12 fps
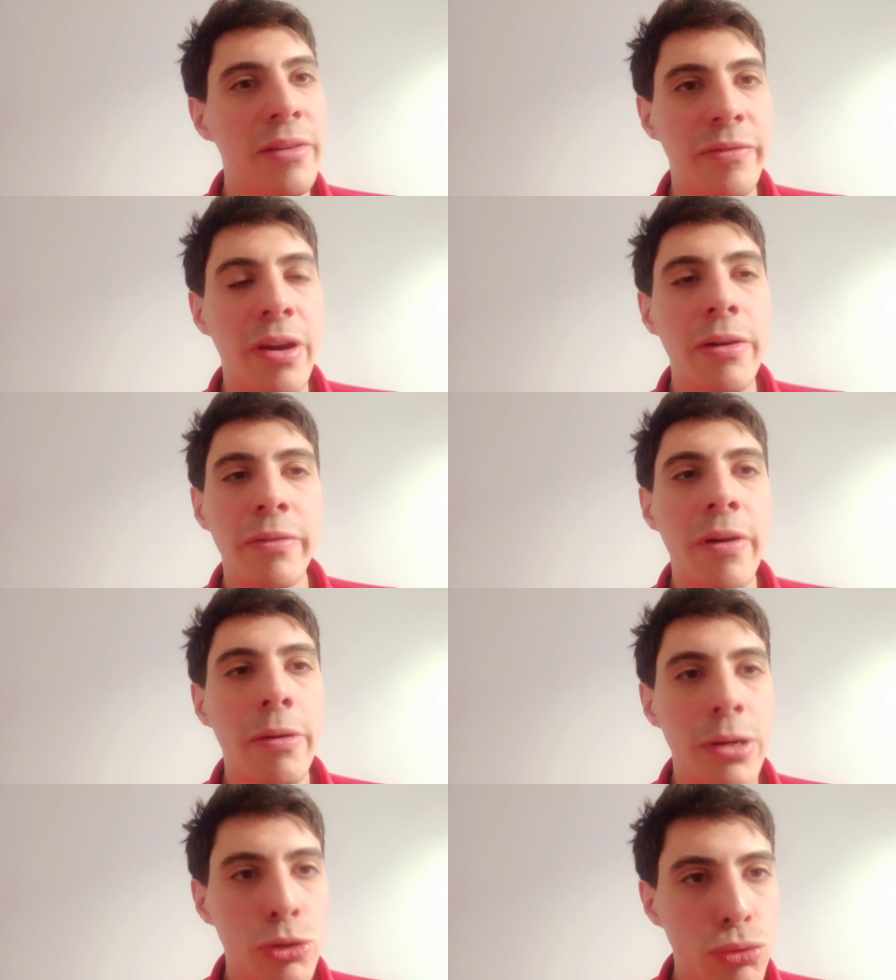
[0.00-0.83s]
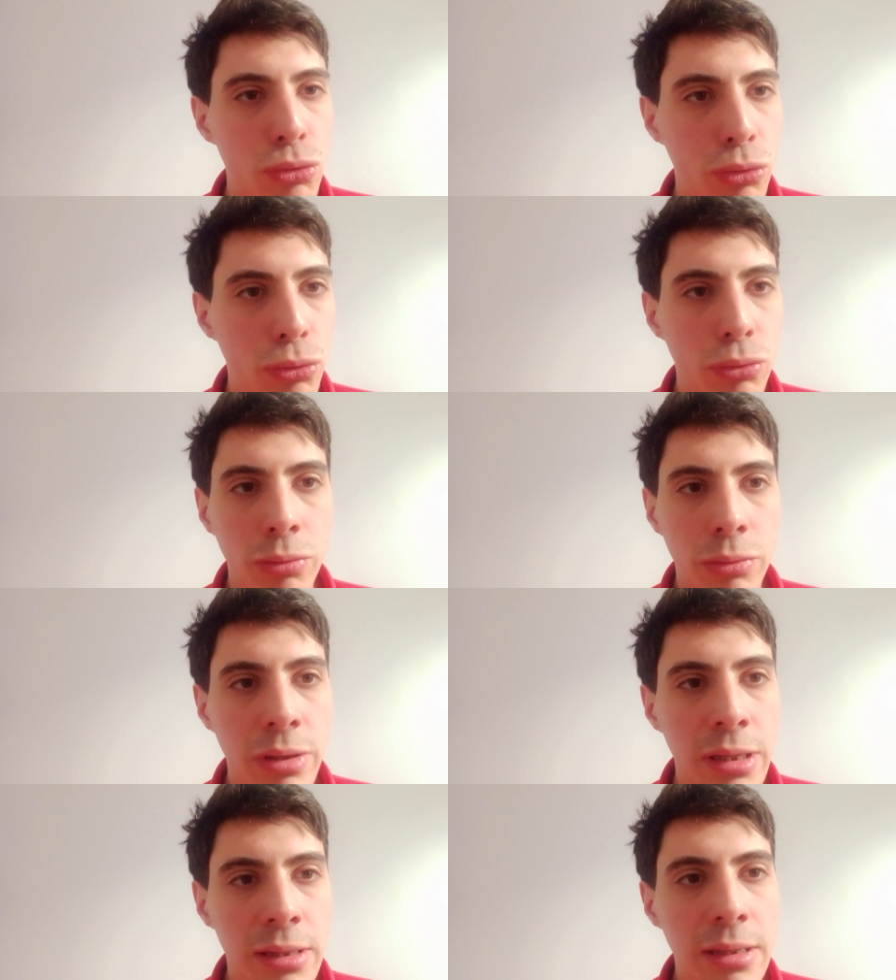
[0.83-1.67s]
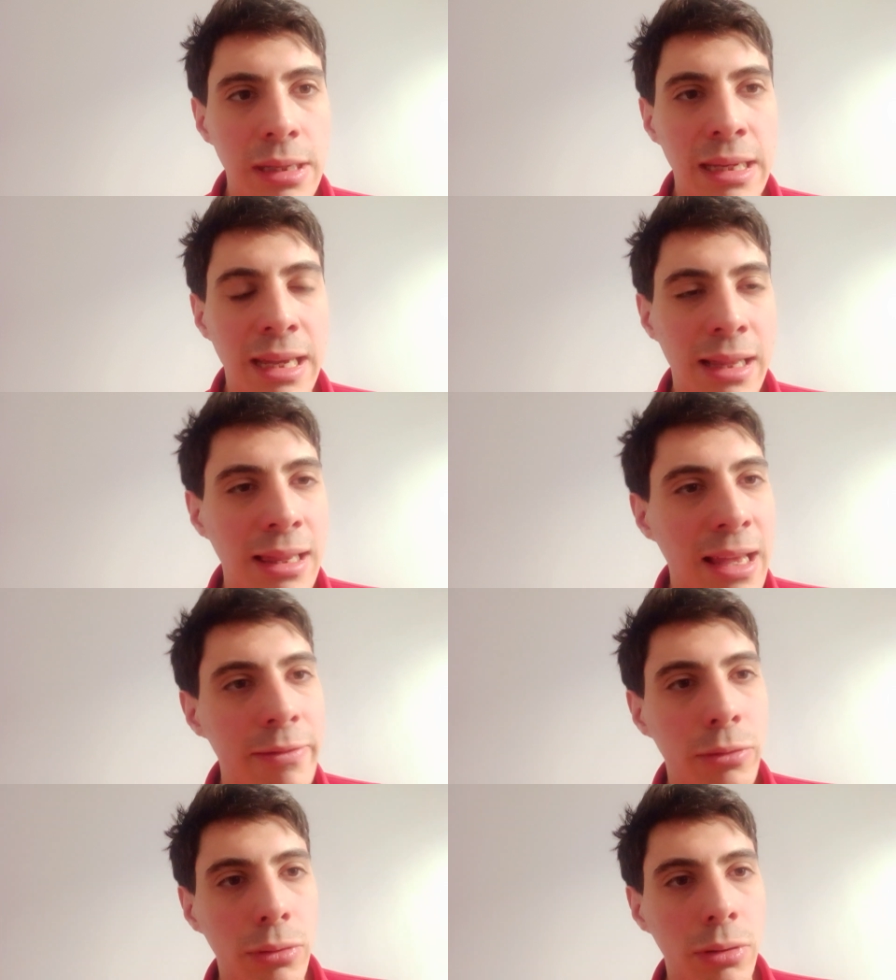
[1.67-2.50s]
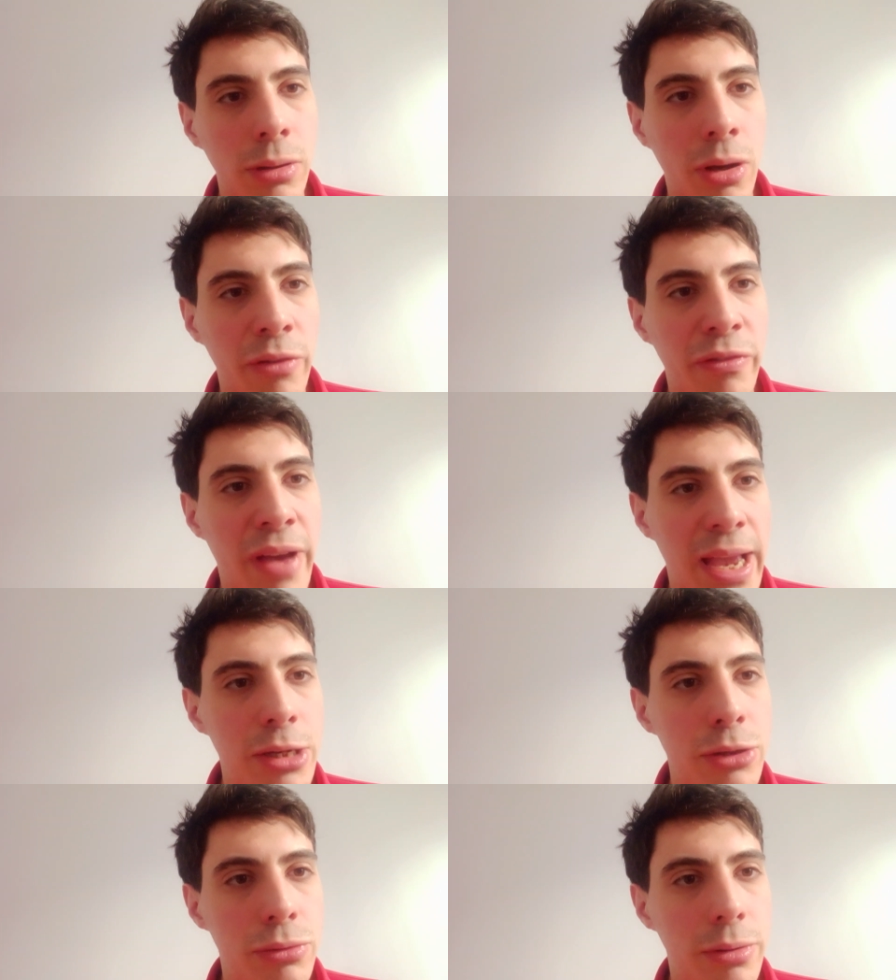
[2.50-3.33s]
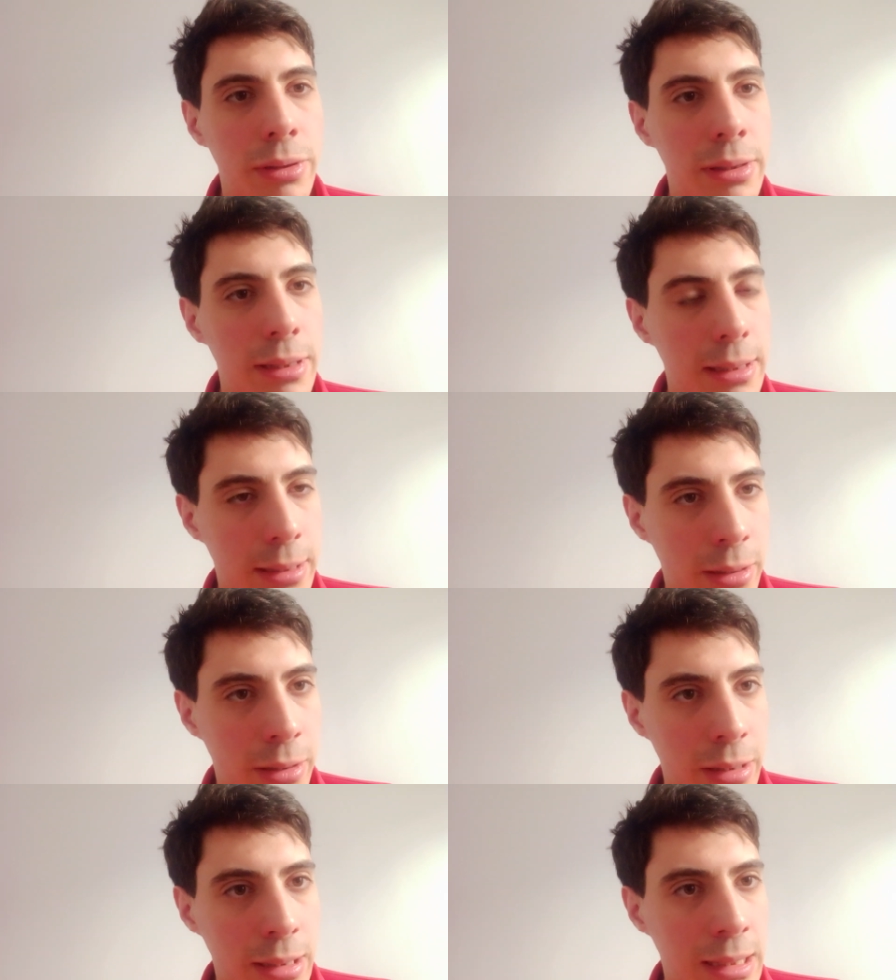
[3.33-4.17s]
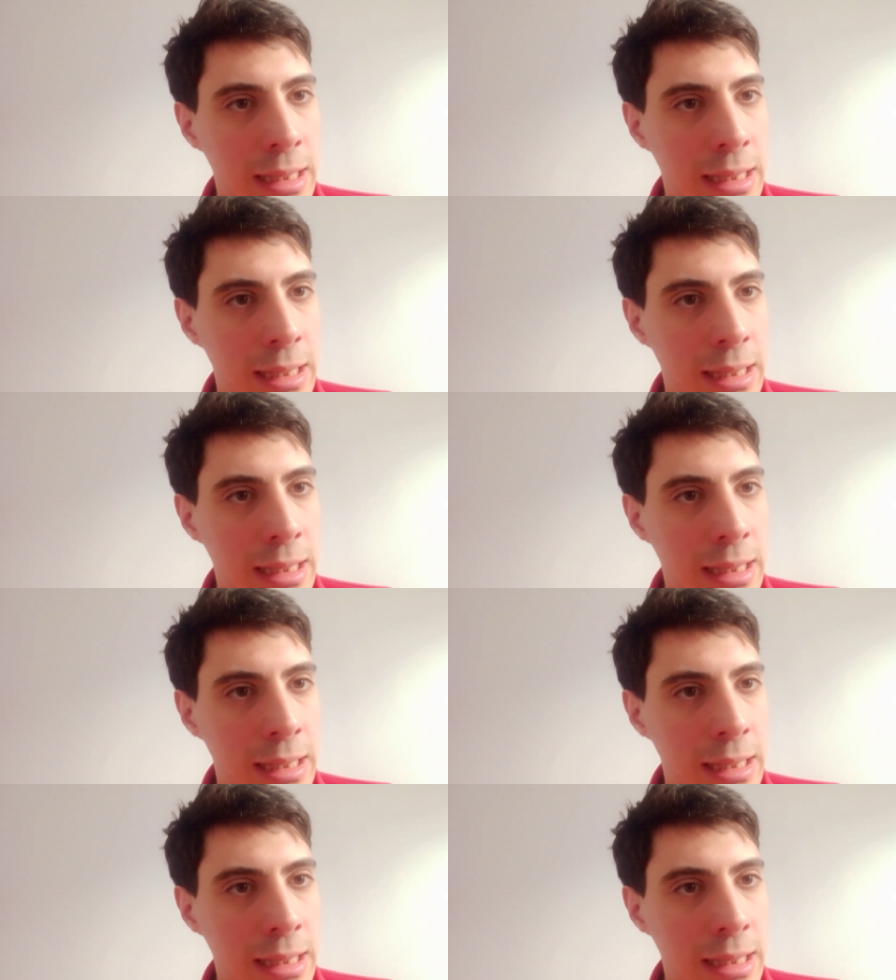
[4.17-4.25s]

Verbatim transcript: very, very true that the level of hatred uh,